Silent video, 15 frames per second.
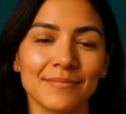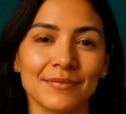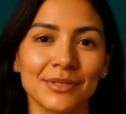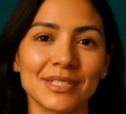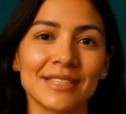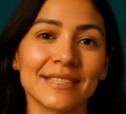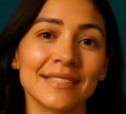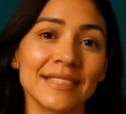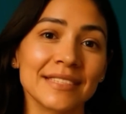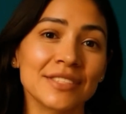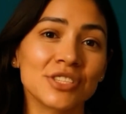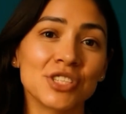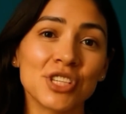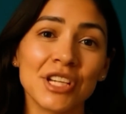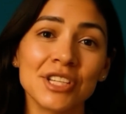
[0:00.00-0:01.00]
which can lead
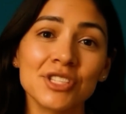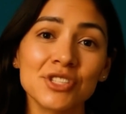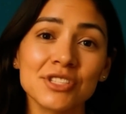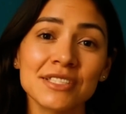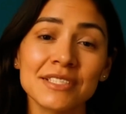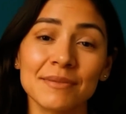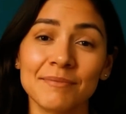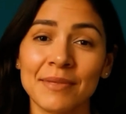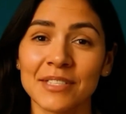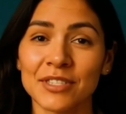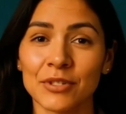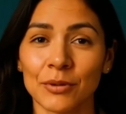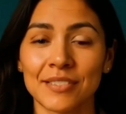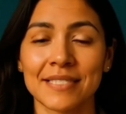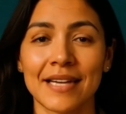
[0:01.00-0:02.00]
to changes in
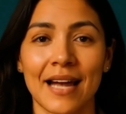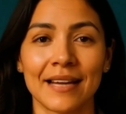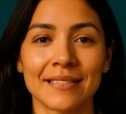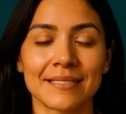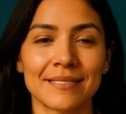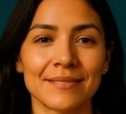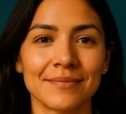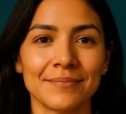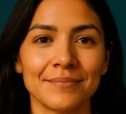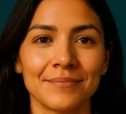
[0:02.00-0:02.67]
mental status.